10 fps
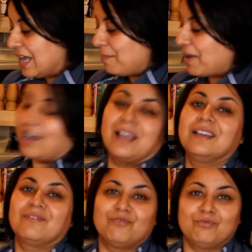But
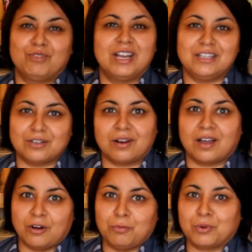I really don't like
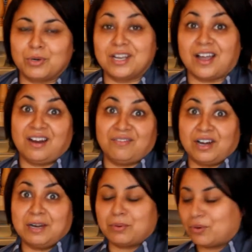aloo paratha, I love
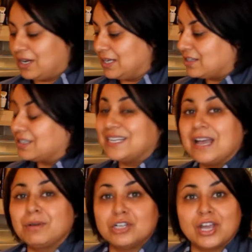Gundaa paratha. So today
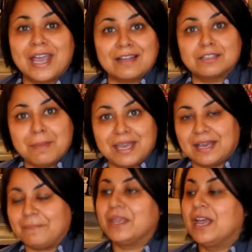I'm going to show you how to make
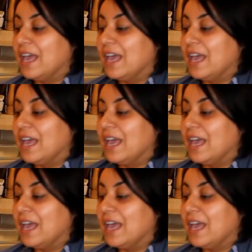it.